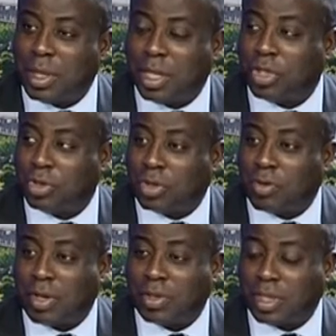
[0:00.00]
the issues
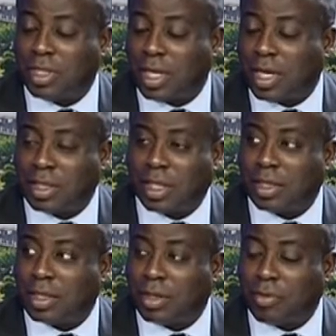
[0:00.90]
around CCIs
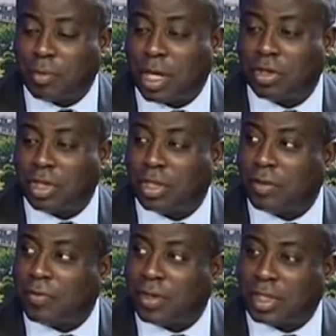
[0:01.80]
and uh, repatriation
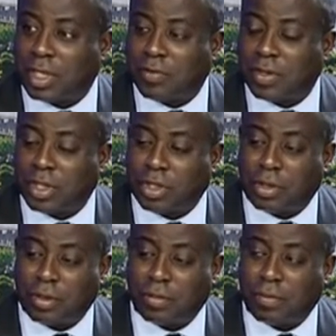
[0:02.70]
of funds out of Nigeria.